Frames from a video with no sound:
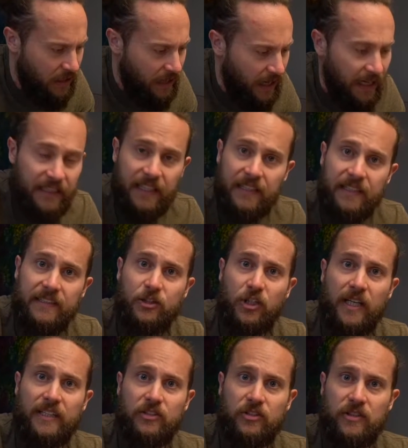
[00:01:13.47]
and then they
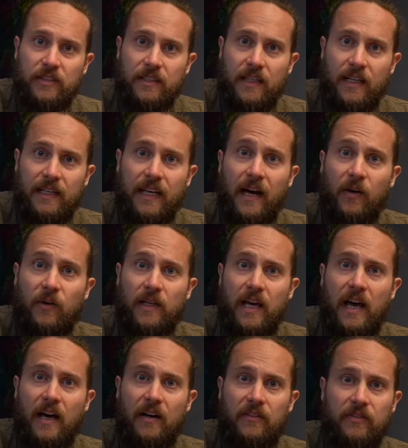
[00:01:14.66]
changed it, and now we
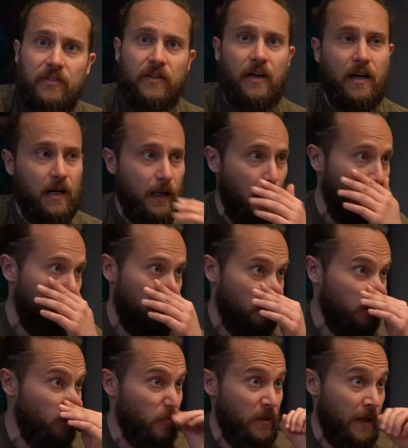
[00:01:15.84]
have, uh,
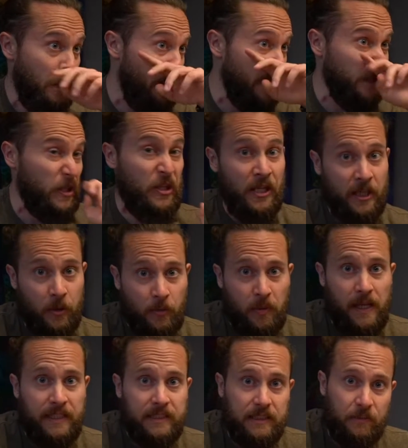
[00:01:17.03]
they made thicker
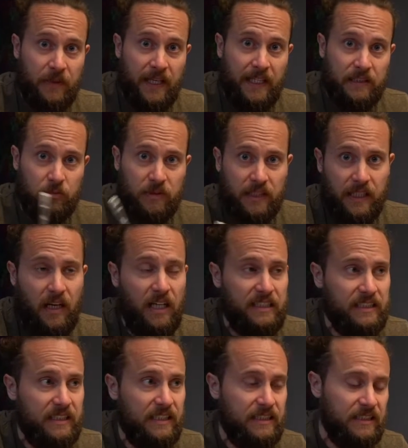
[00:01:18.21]
plastic bags, but they
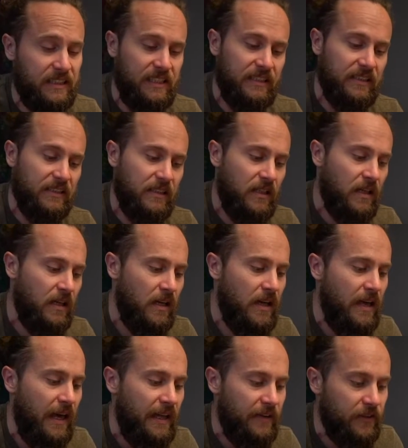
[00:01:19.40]
cost ten cents.
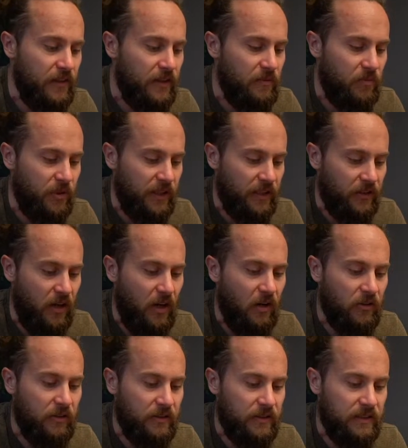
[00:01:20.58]
And if you didn't bring your
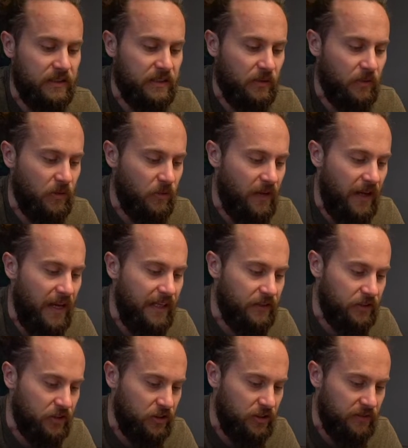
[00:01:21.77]
own, then someone with a
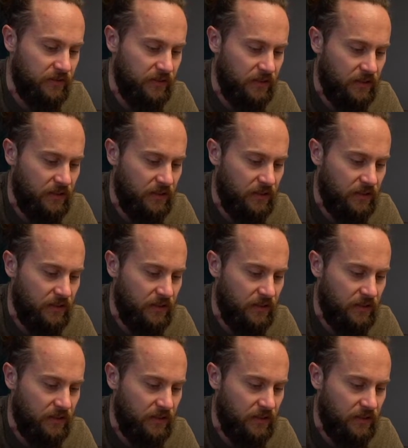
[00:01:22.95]
handkerchief